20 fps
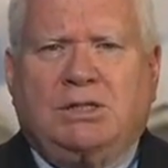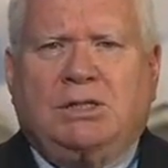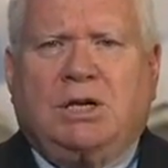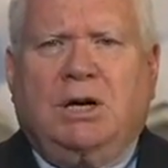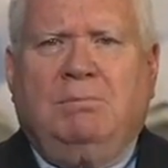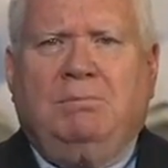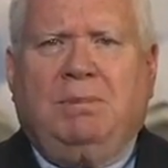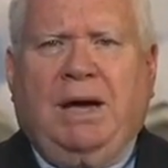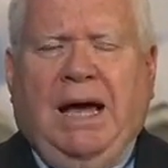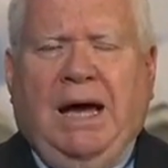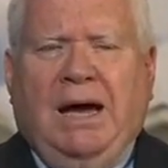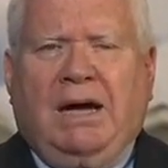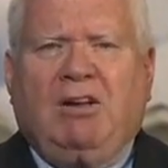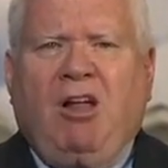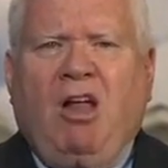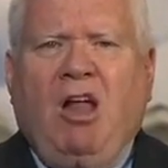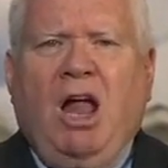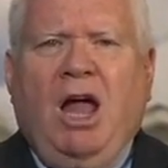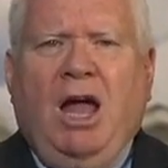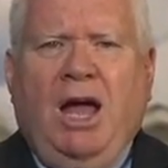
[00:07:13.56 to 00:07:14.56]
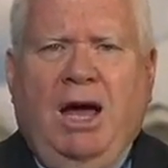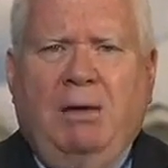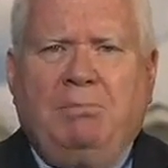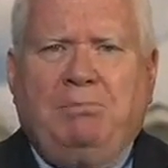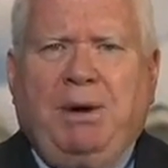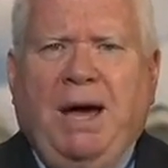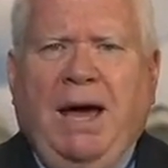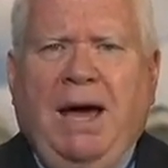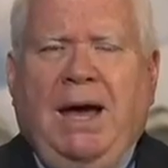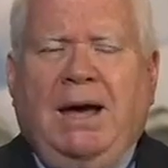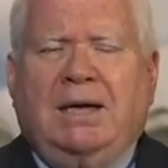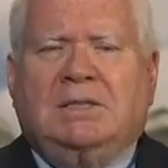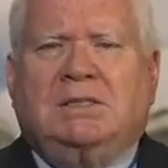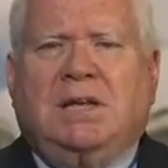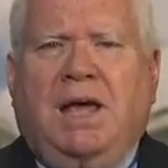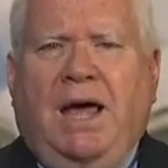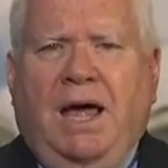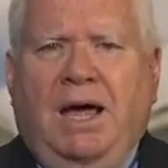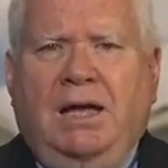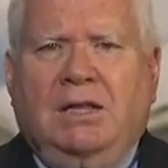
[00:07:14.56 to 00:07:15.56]
come back and pass
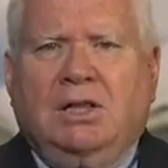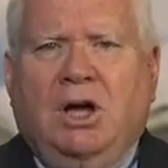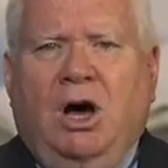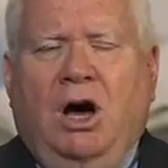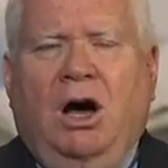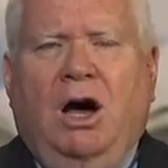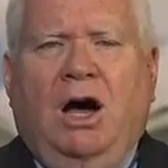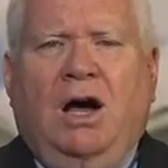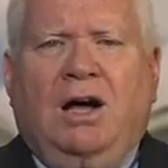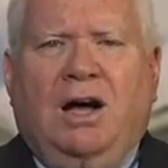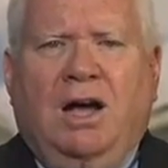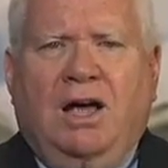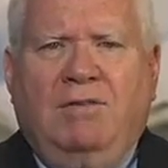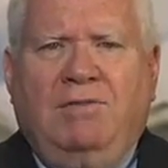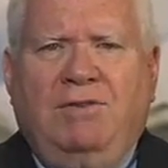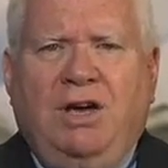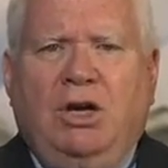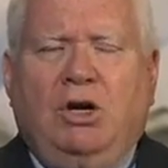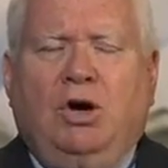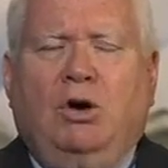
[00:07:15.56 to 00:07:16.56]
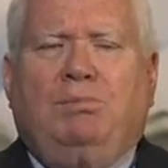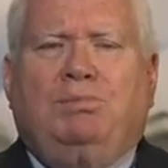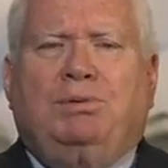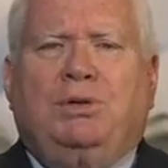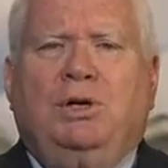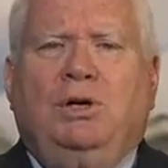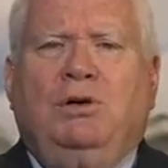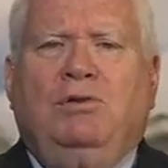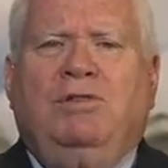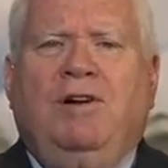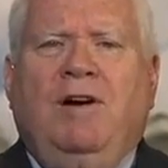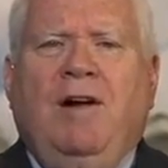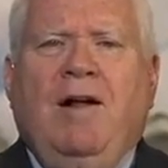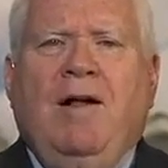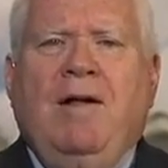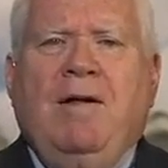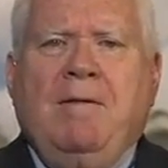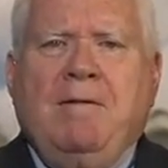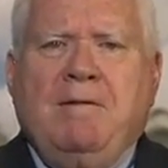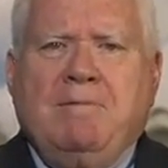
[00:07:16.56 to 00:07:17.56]
a law, a veto-proof
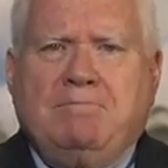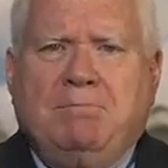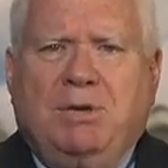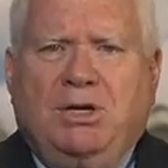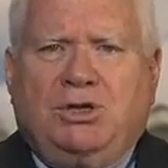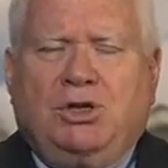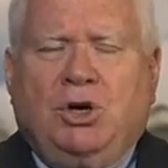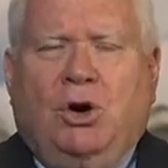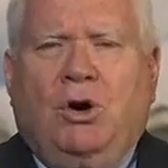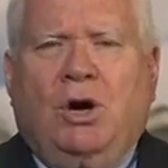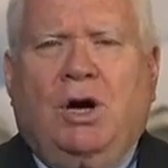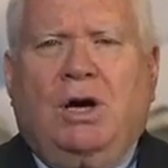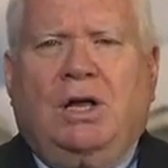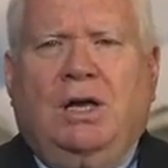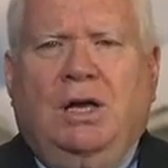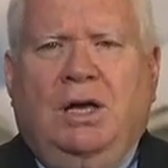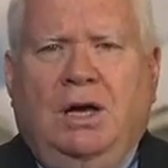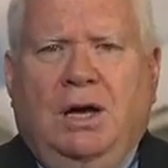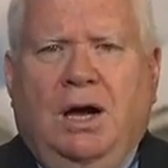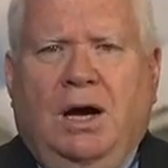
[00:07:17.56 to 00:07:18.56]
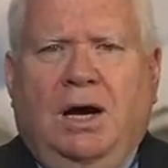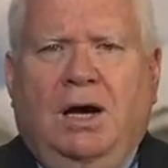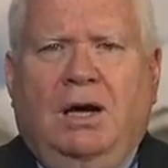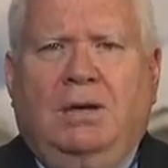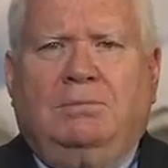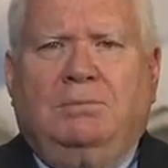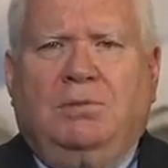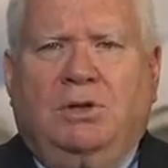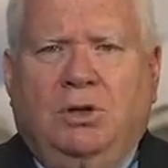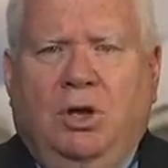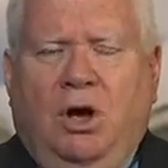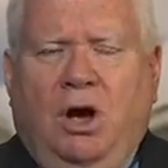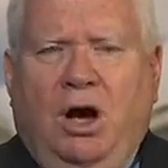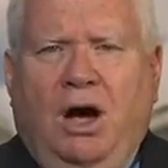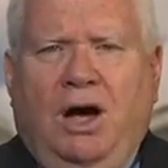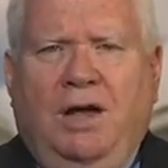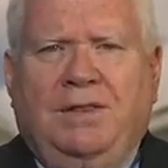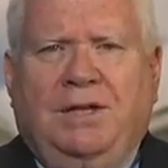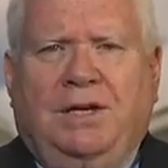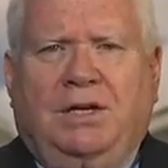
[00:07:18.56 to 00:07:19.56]
majority
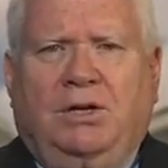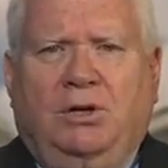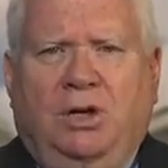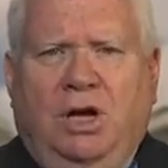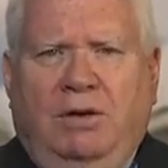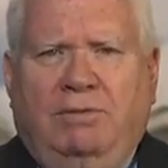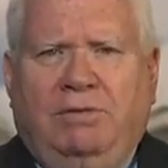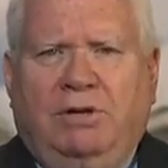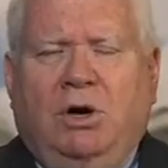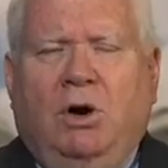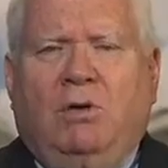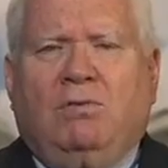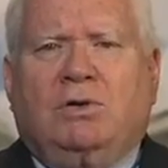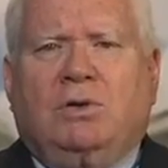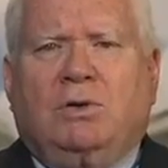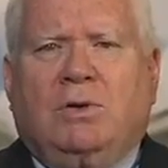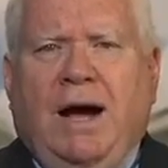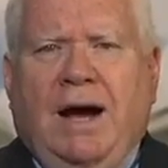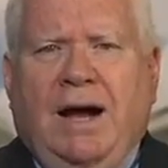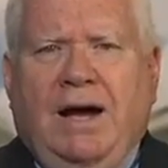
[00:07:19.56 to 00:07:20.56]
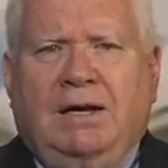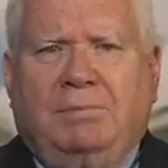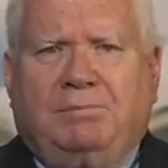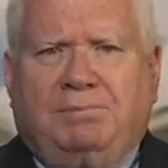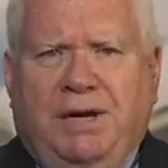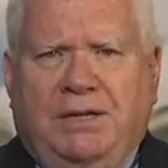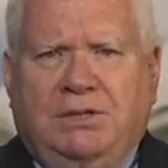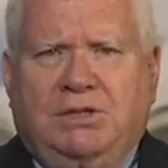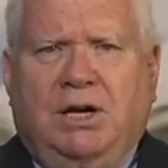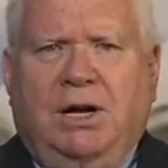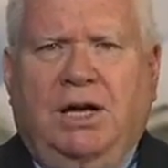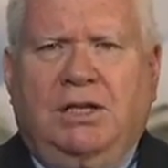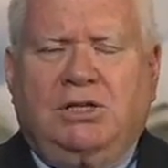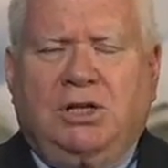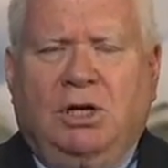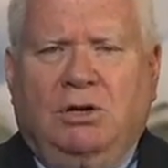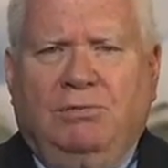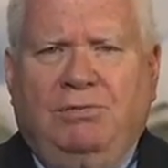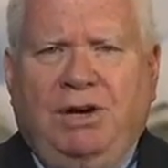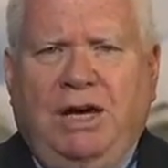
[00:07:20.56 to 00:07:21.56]
law that could even override a
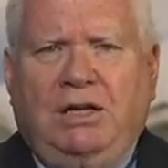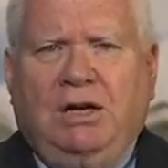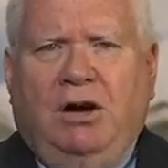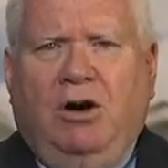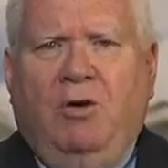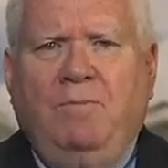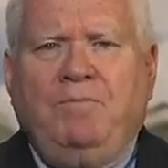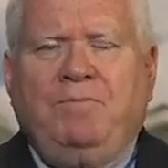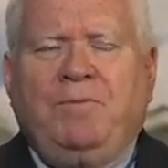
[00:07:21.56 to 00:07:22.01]
presidential veto,